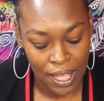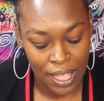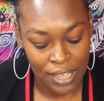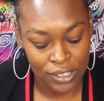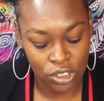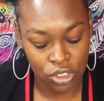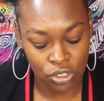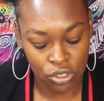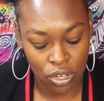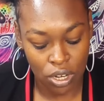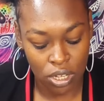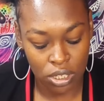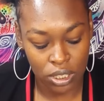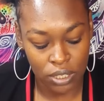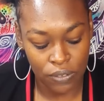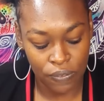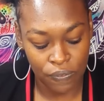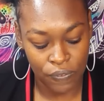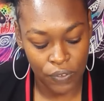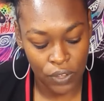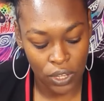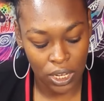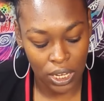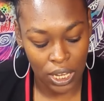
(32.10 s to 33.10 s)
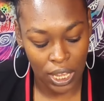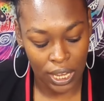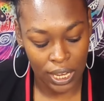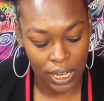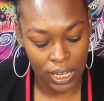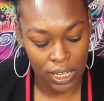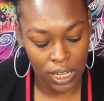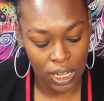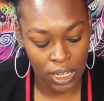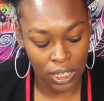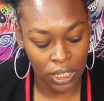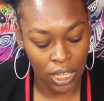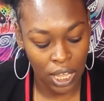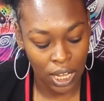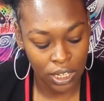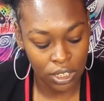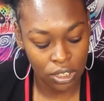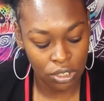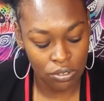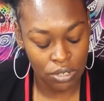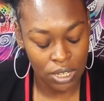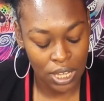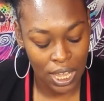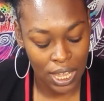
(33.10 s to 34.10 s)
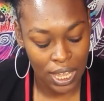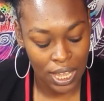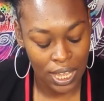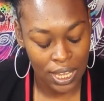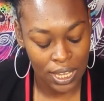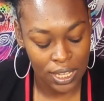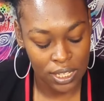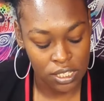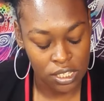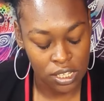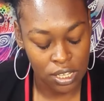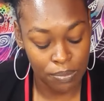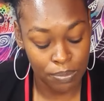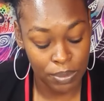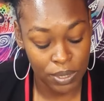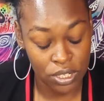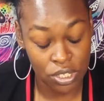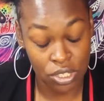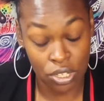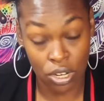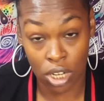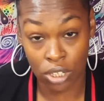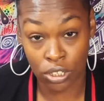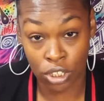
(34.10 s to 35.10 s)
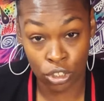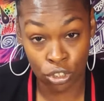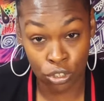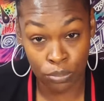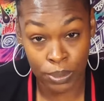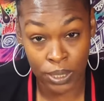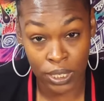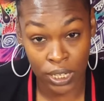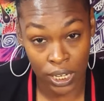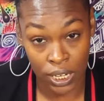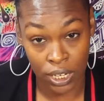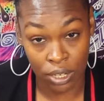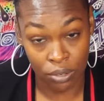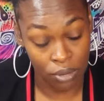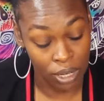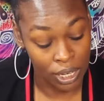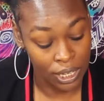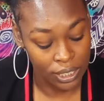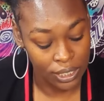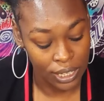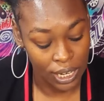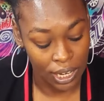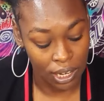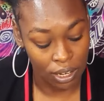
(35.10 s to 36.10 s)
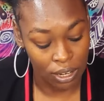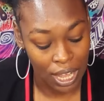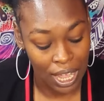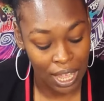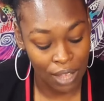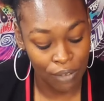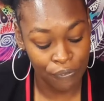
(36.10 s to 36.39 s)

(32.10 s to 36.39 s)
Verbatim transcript: I strongly feel like a lot of you guys could be starting a new beginning right now.